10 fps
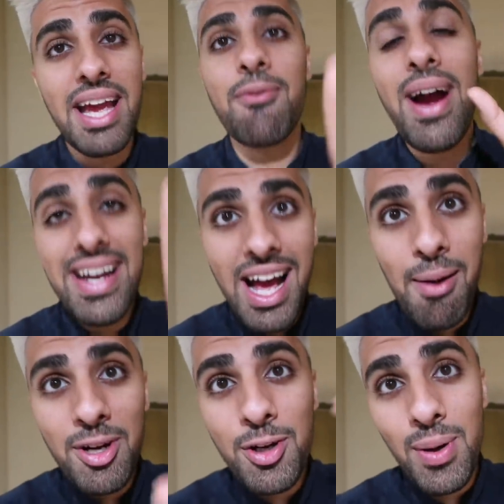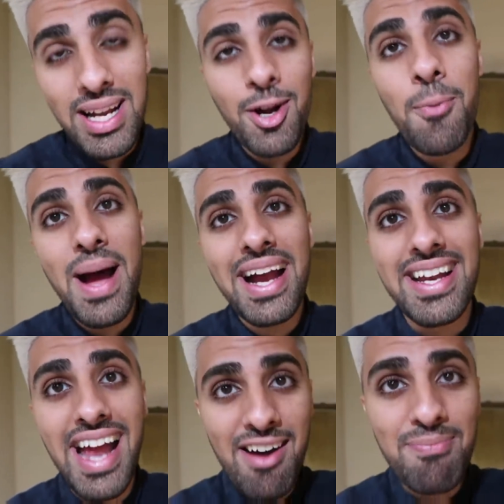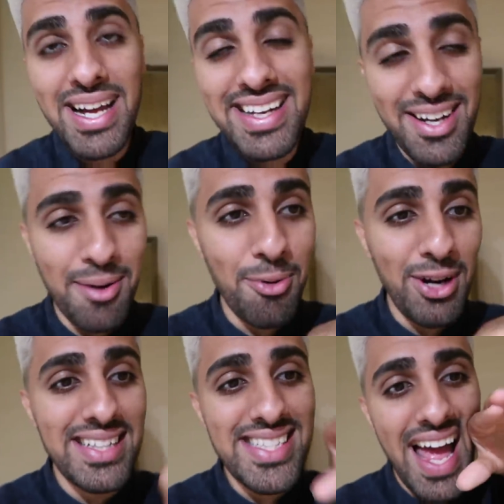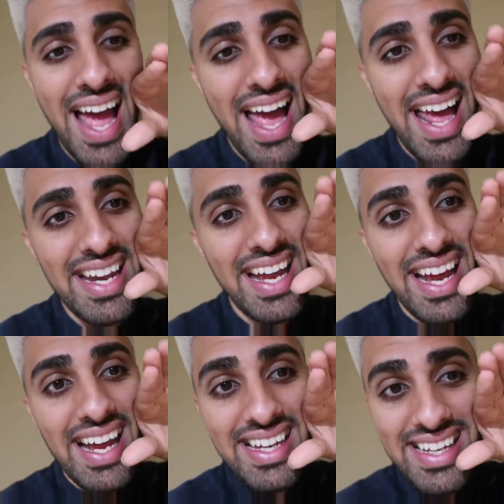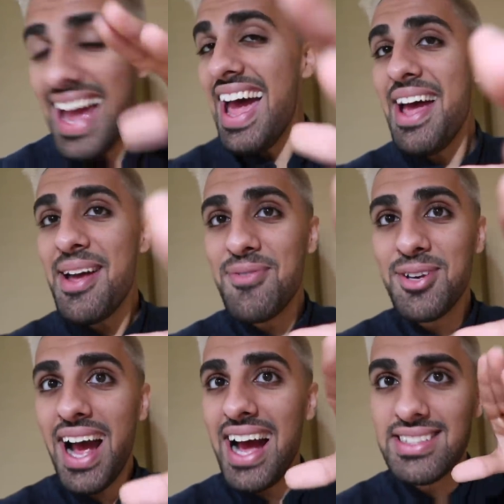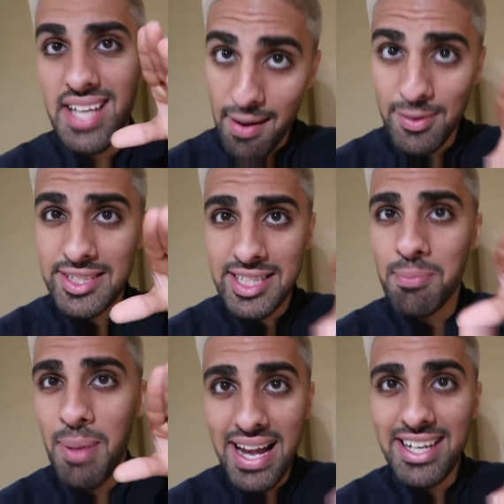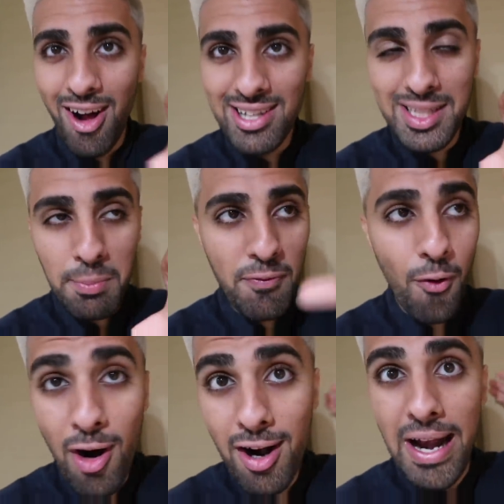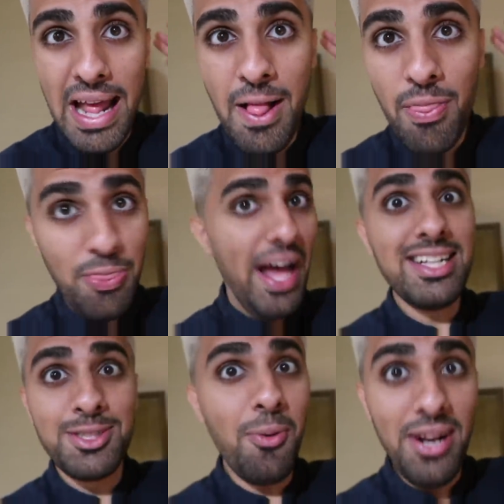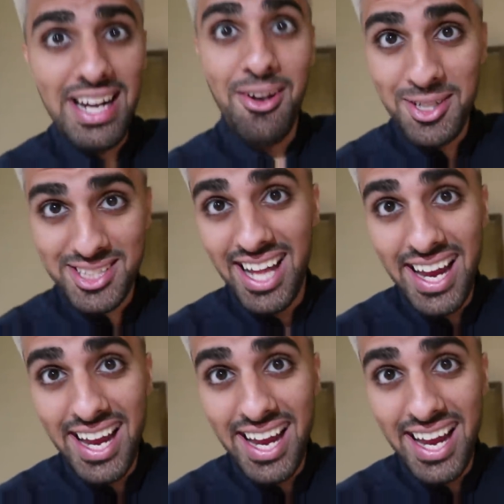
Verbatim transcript: But yeah, right now I'm gonna quickly go back and have my dinner, boys. And yeah, if you guys haven't seen Betty dancing before, that's what it looks